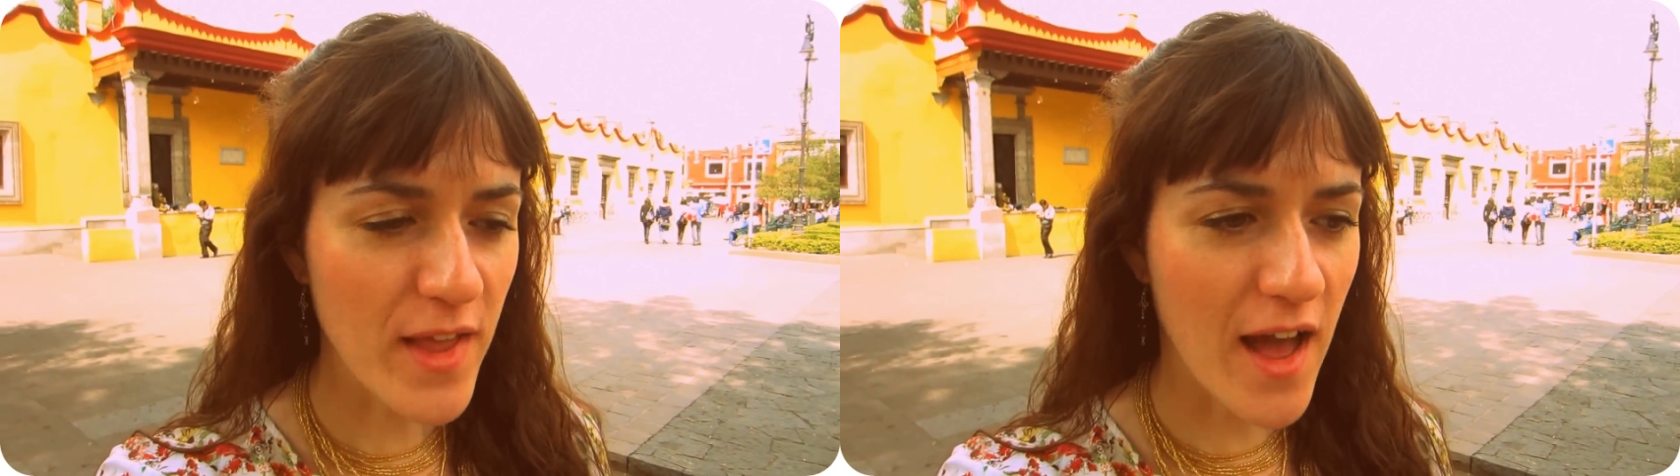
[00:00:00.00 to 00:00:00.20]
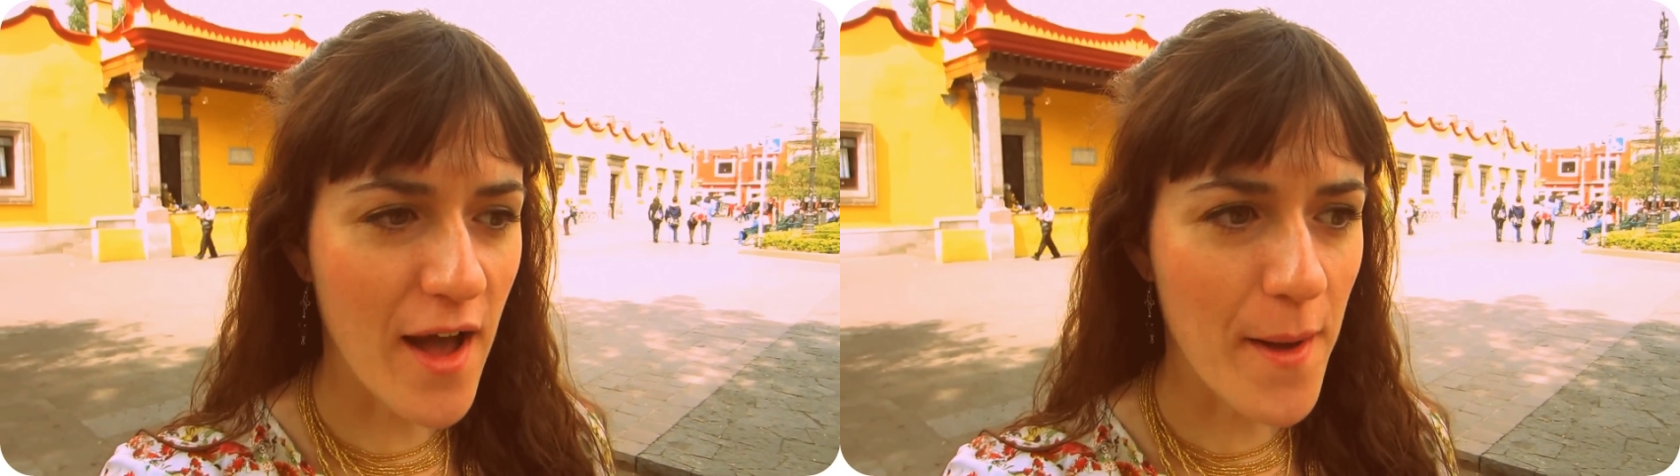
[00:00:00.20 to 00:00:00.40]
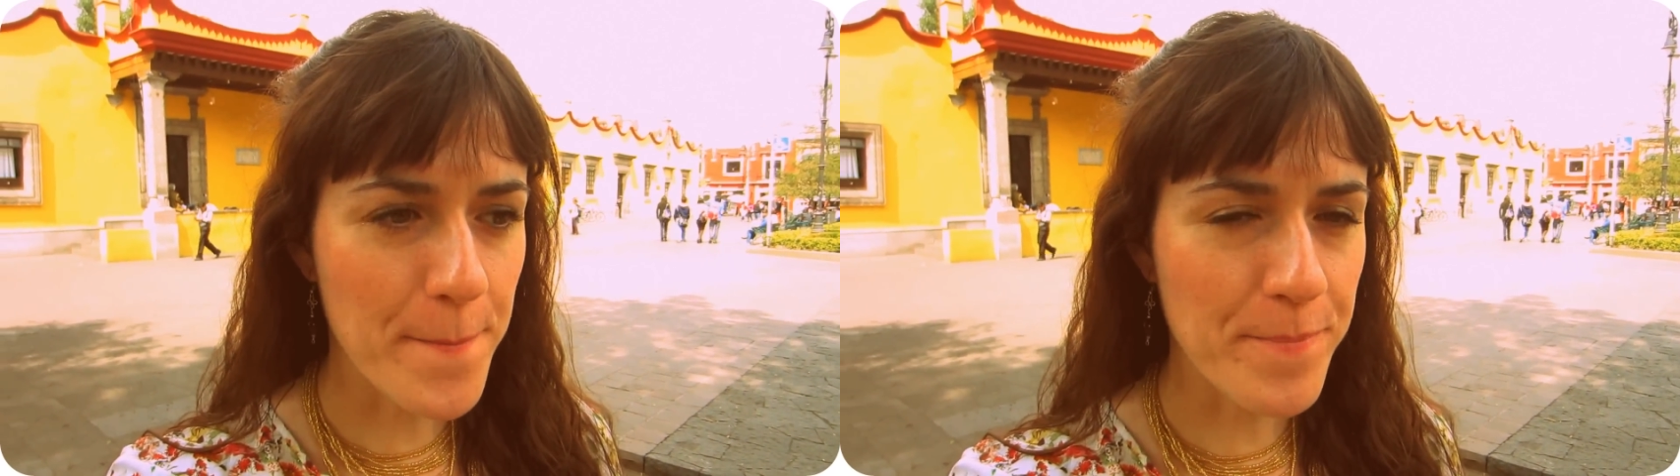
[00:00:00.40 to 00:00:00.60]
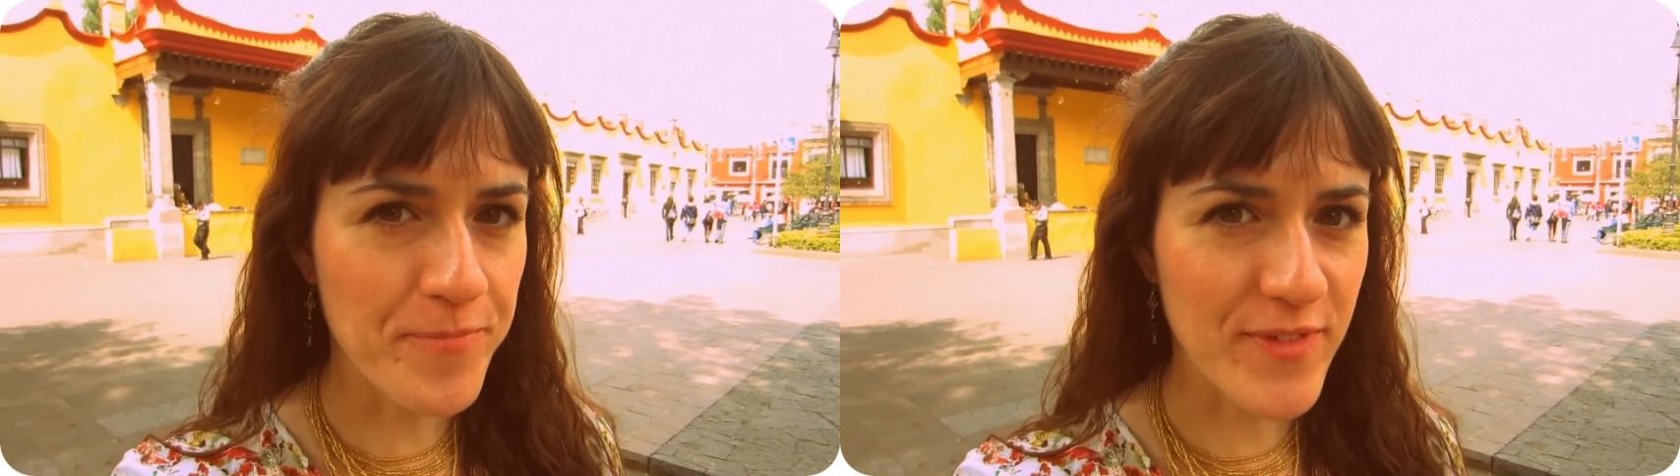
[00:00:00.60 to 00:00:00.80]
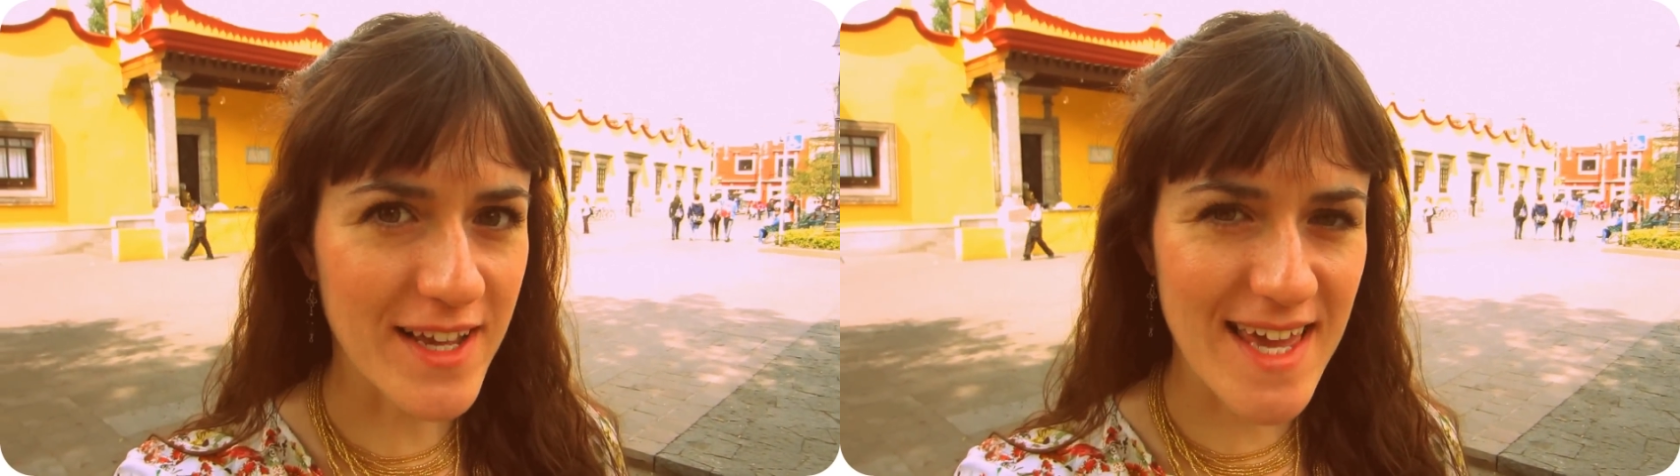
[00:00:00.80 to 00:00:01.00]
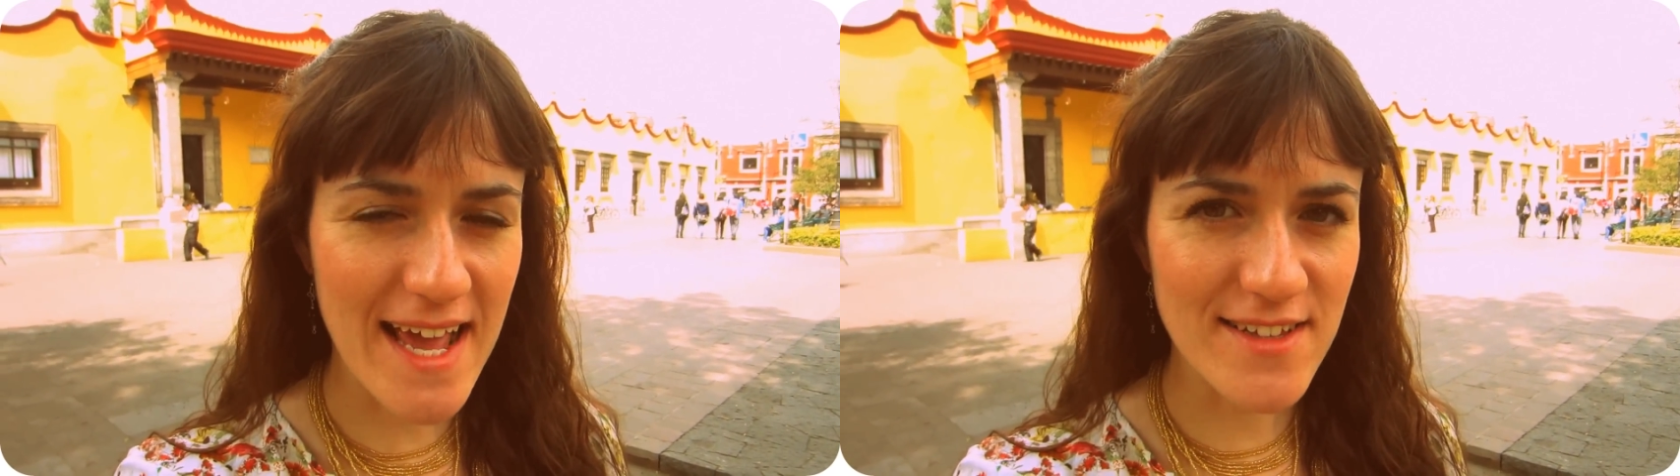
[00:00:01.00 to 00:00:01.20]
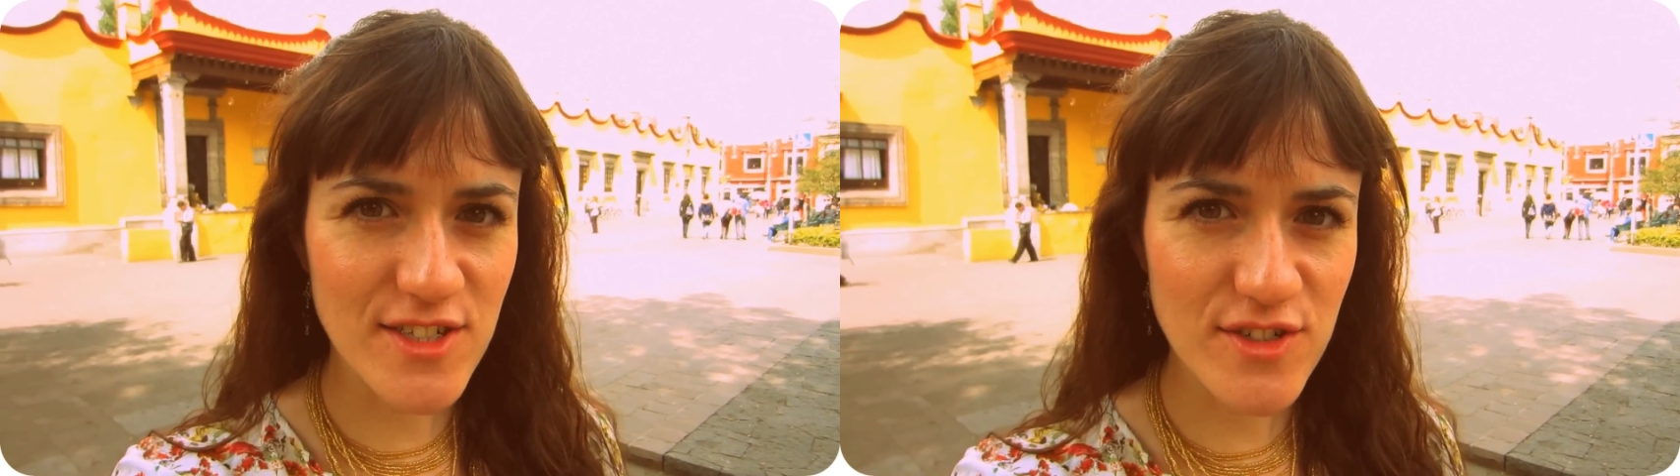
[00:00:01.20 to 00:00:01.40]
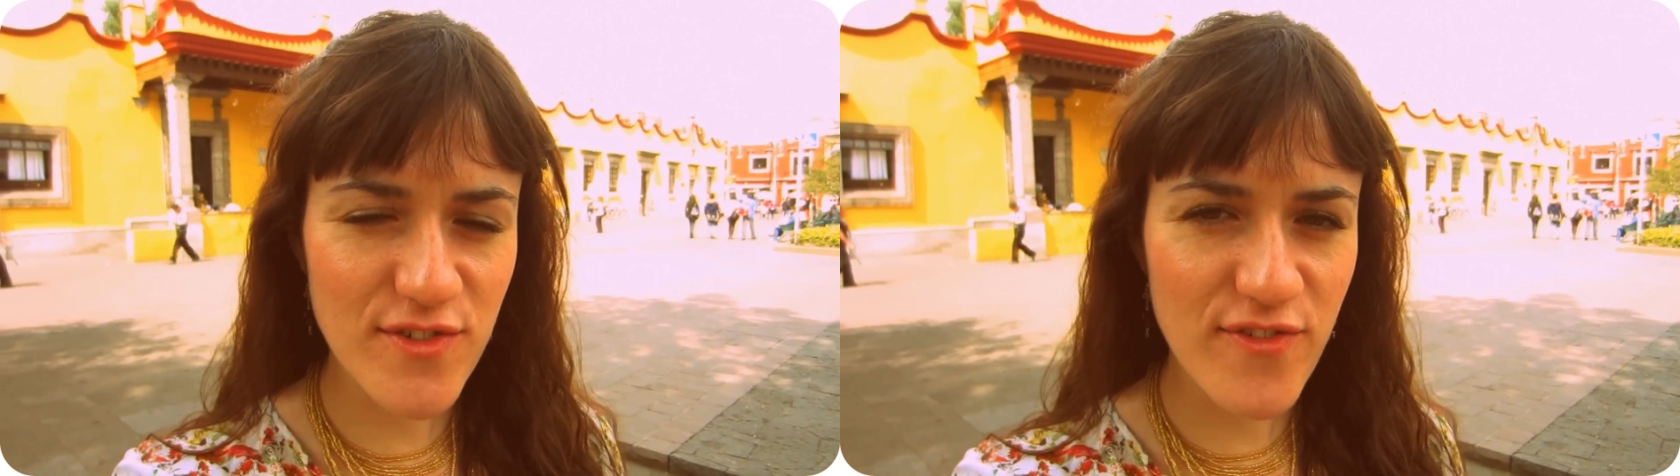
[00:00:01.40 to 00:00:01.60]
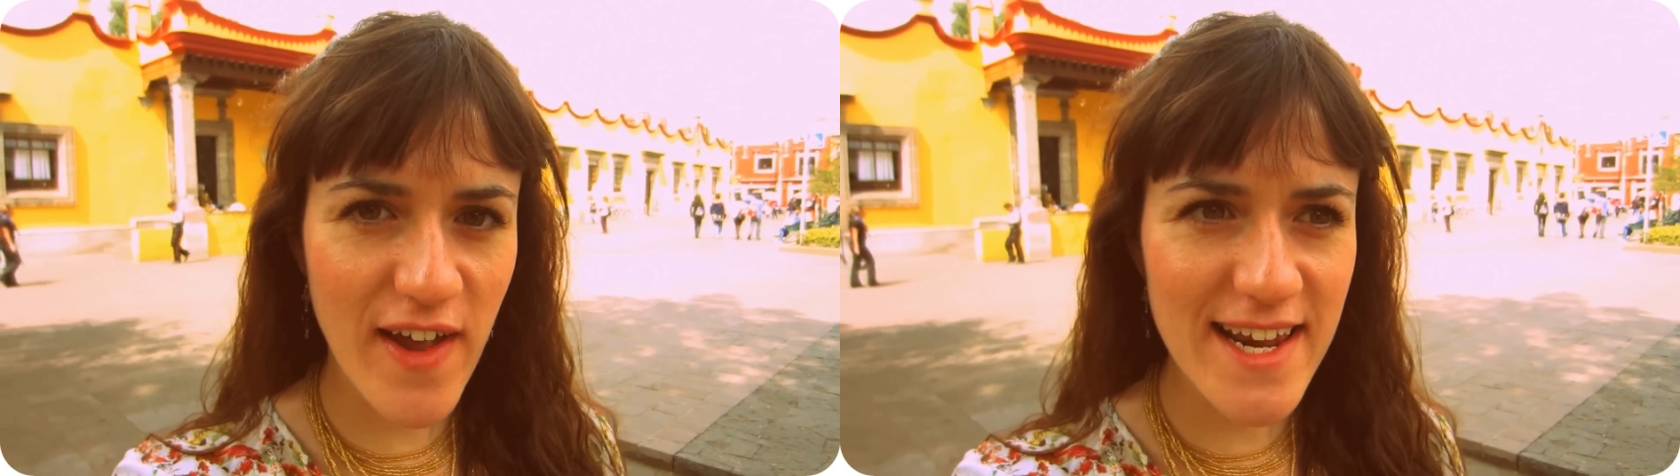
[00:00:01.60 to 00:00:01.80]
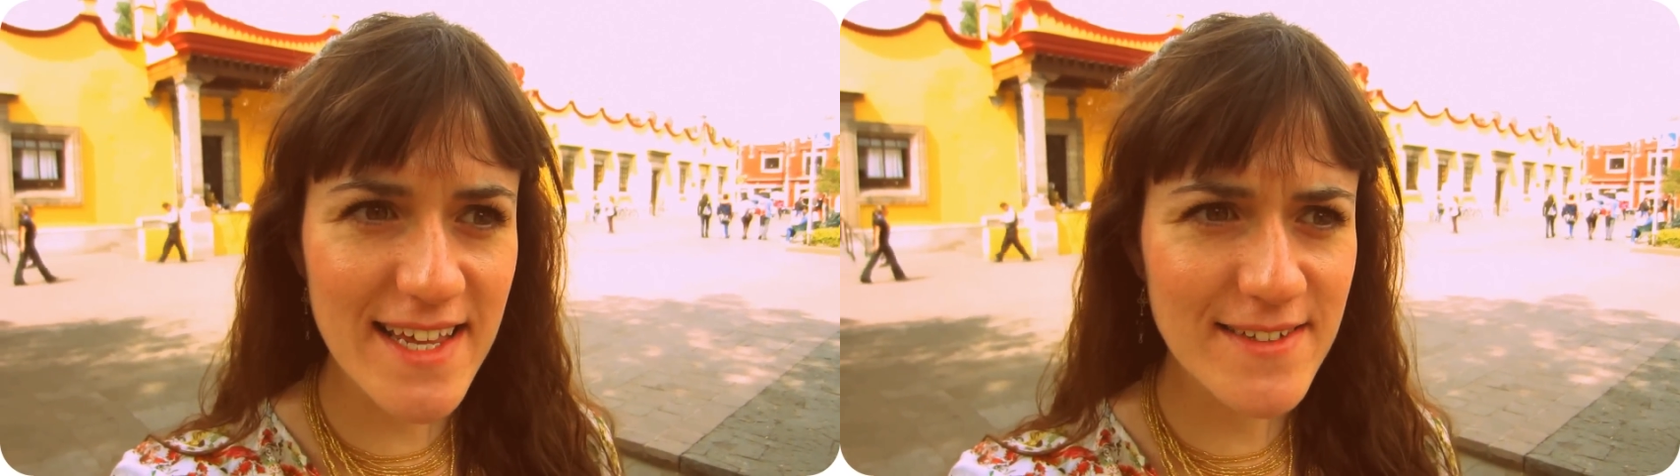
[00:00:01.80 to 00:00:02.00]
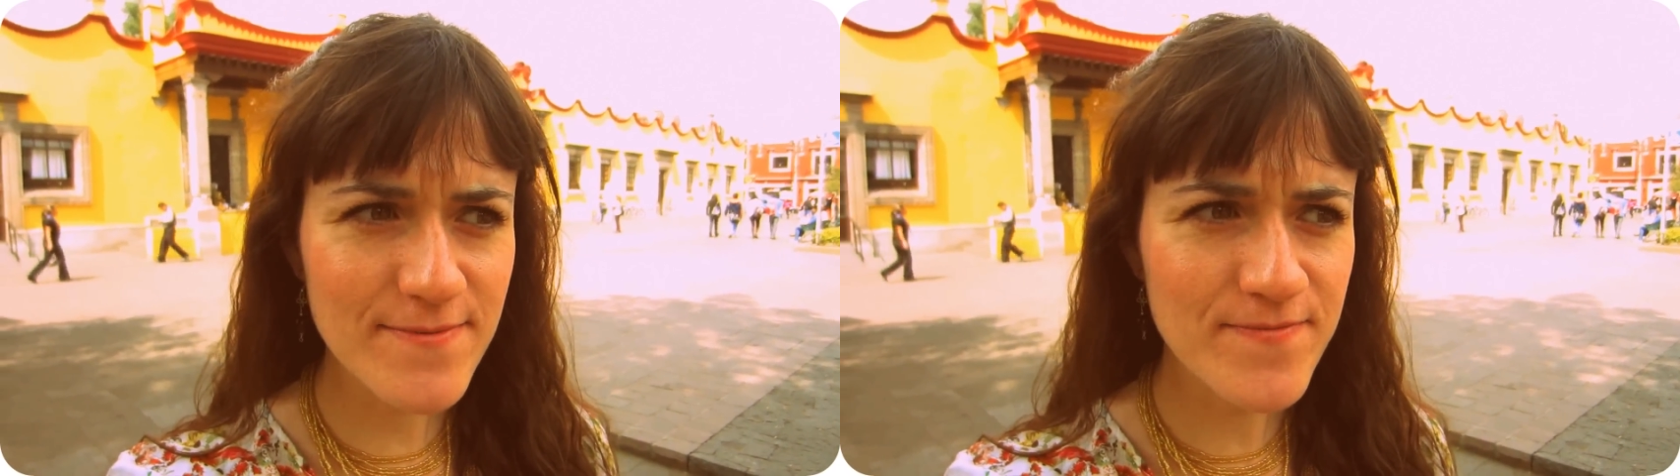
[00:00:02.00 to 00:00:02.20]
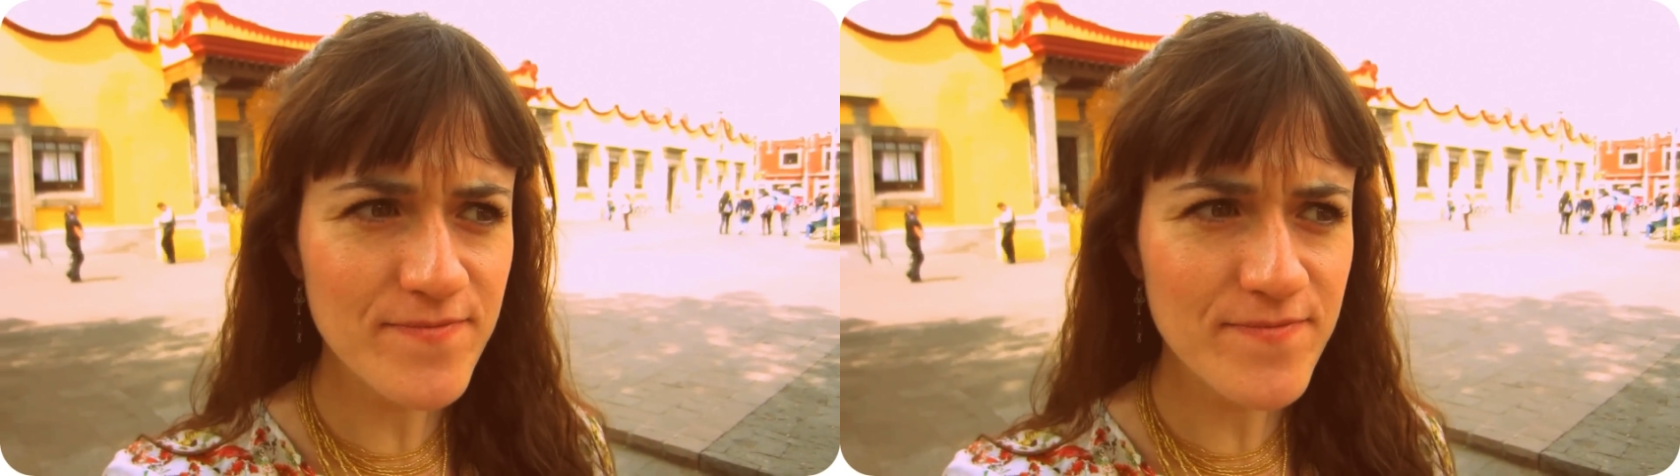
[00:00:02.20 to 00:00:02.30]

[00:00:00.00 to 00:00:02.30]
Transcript: a cancer-fighting